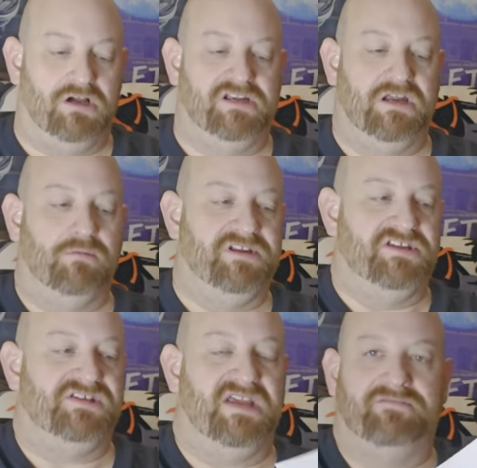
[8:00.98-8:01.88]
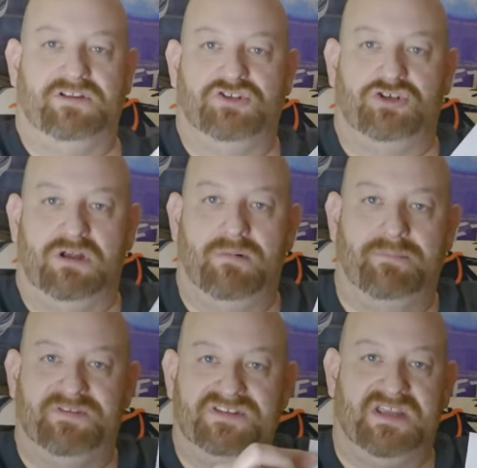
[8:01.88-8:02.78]
on there. We just have to trim
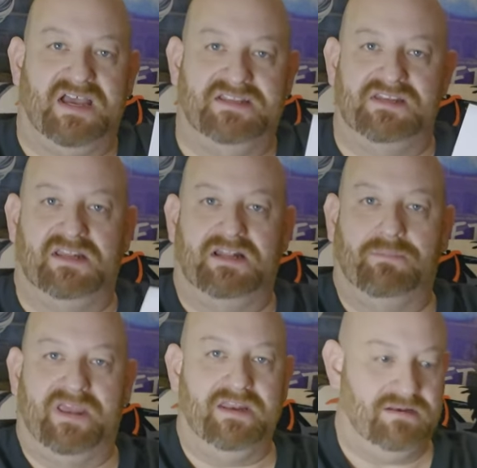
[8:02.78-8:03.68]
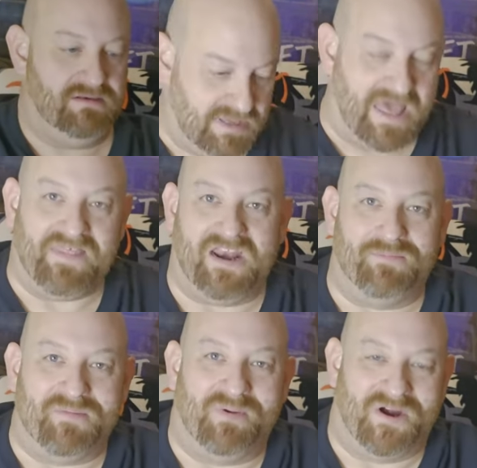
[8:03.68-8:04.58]
up the sides a little bit. Yeah, that'll be